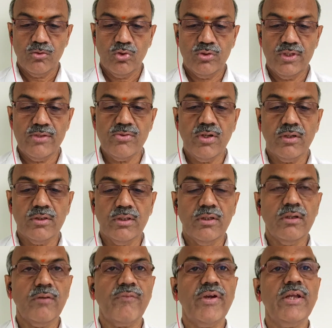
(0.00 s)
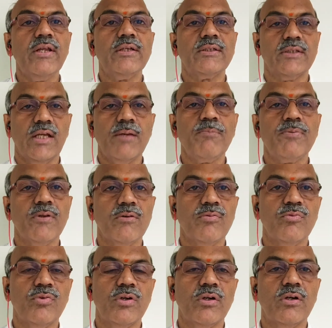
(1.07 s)
So these are the various types of
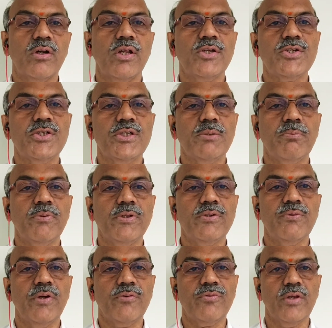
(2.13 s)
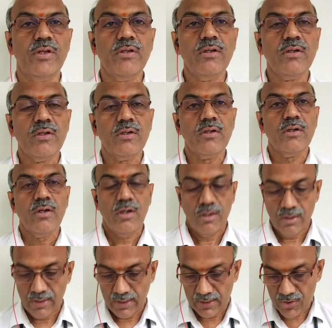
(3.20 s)
relationships which we have seen.
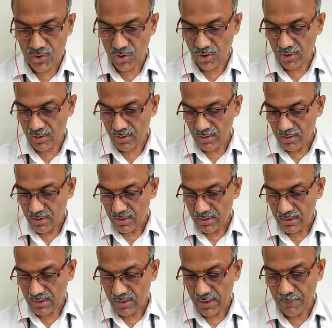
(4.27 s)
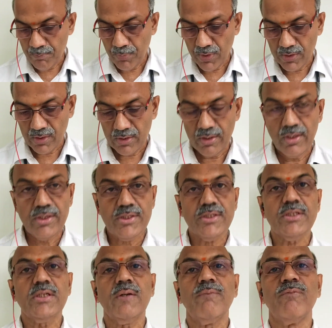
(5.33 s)
In short, the important
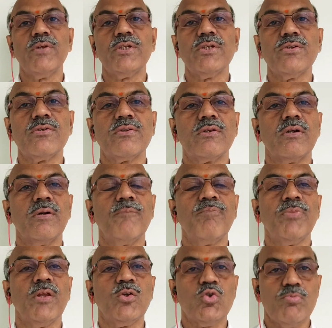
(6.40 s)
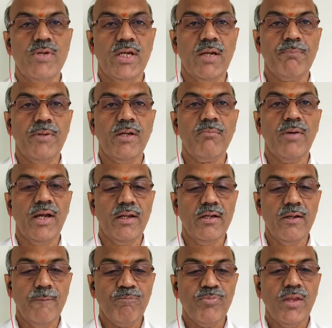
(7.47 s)
relationship which is to be kept in
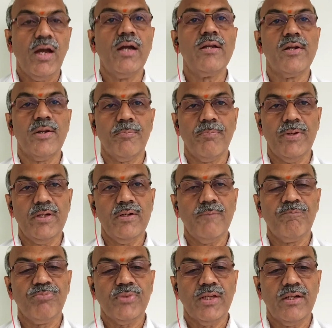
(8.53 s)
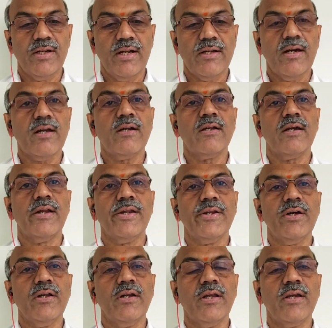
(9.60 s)
mind, I'll repeat, debtor and
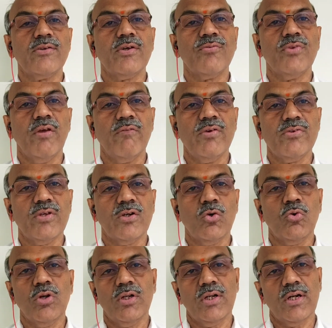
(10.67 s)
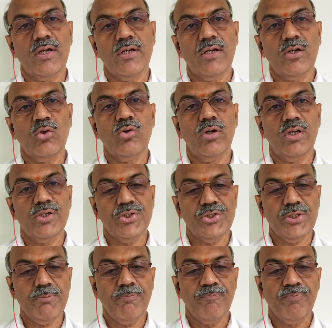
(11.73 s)
creditor in case of savings account and current account
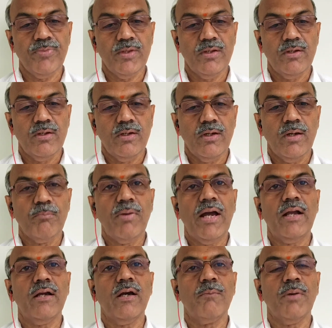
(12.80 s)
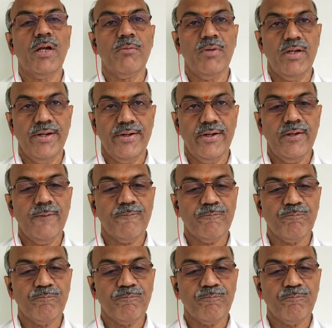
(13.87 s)
relationship, banker become a debtor.